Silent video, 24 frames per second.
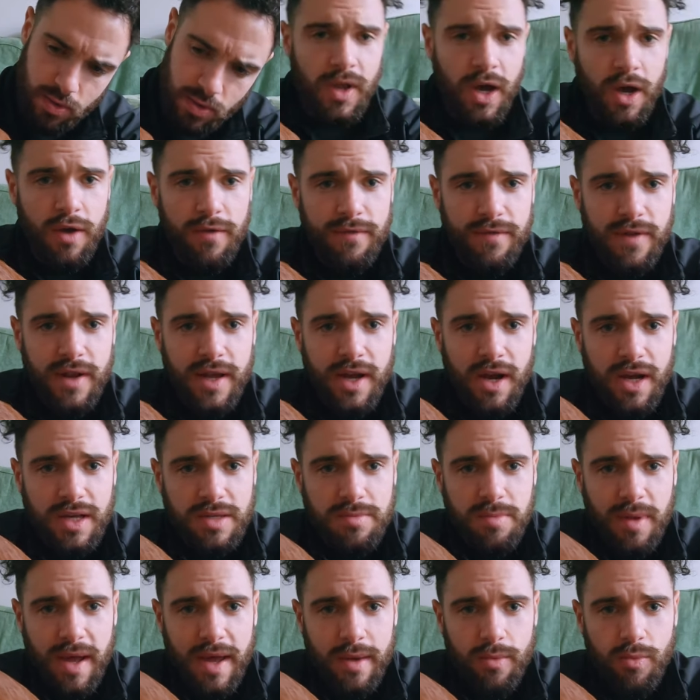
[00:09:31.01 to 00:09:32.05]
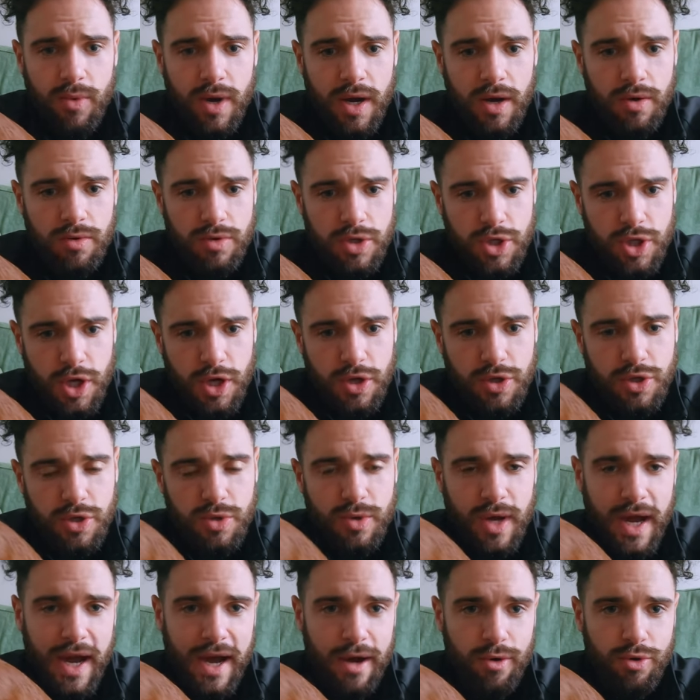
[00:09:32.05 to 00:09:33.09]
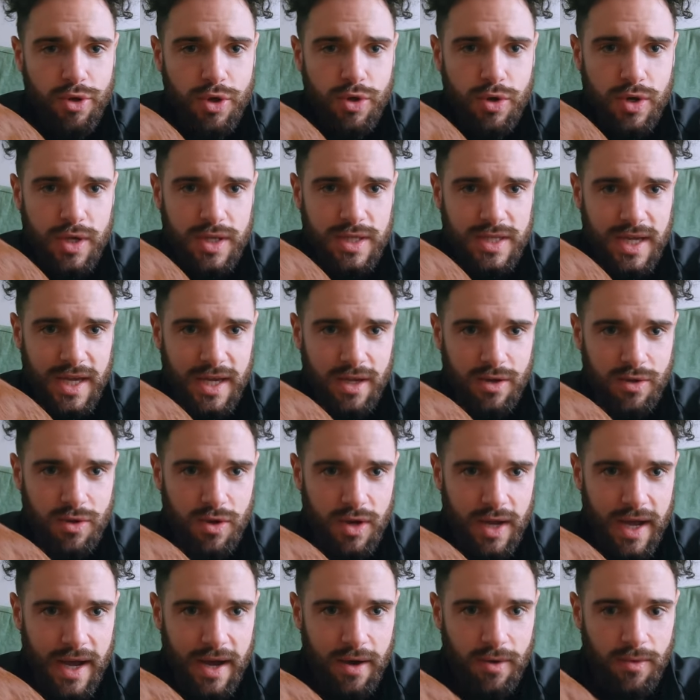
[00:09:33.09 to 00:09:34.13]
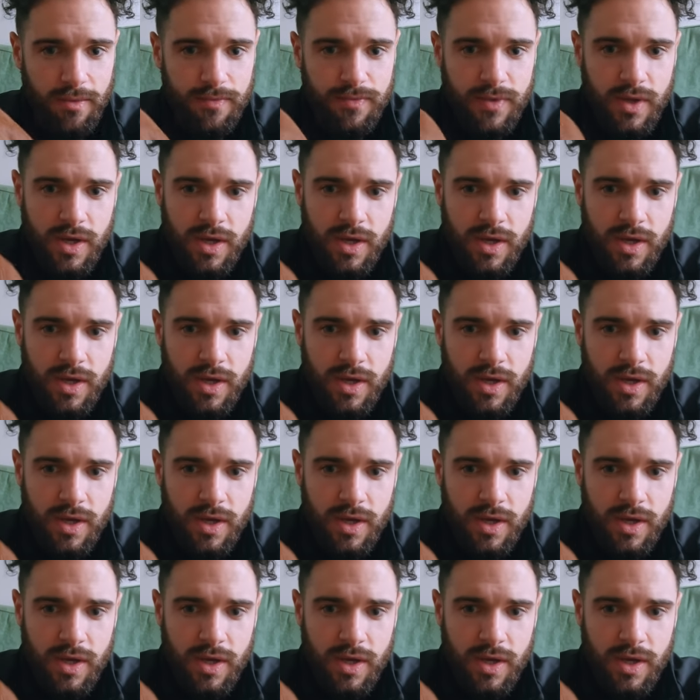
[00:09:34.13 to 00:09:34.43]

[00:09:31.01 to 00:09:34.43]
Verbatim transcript: Hopefully I explained well, showed you how you can take your dog out,